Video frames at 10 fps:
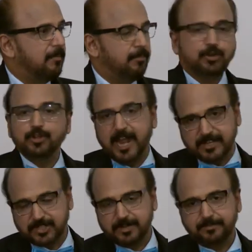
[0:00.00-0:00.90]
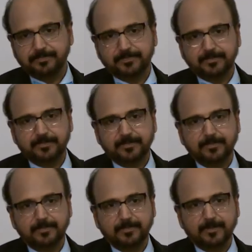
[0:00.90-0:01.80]
put to rest
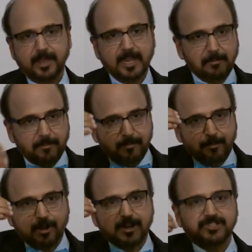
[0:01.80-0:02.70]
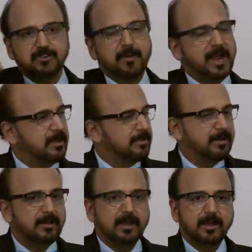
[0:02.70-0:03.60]
in a progressive manner.
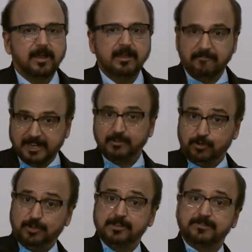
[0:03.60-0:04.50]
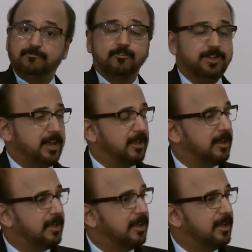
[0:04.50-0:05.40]
Effective two thousand
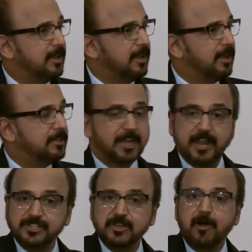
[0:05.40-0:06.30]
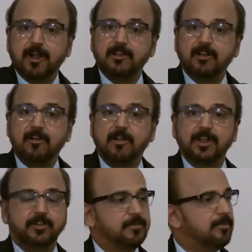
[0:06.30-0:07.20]
fourteen, the currency market got
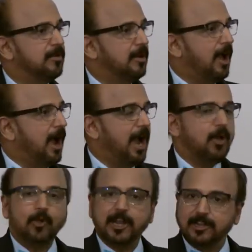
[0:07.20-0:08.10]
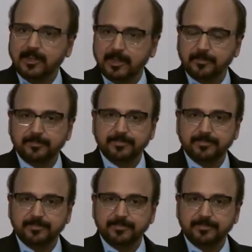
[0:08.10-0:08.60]
into high volatility.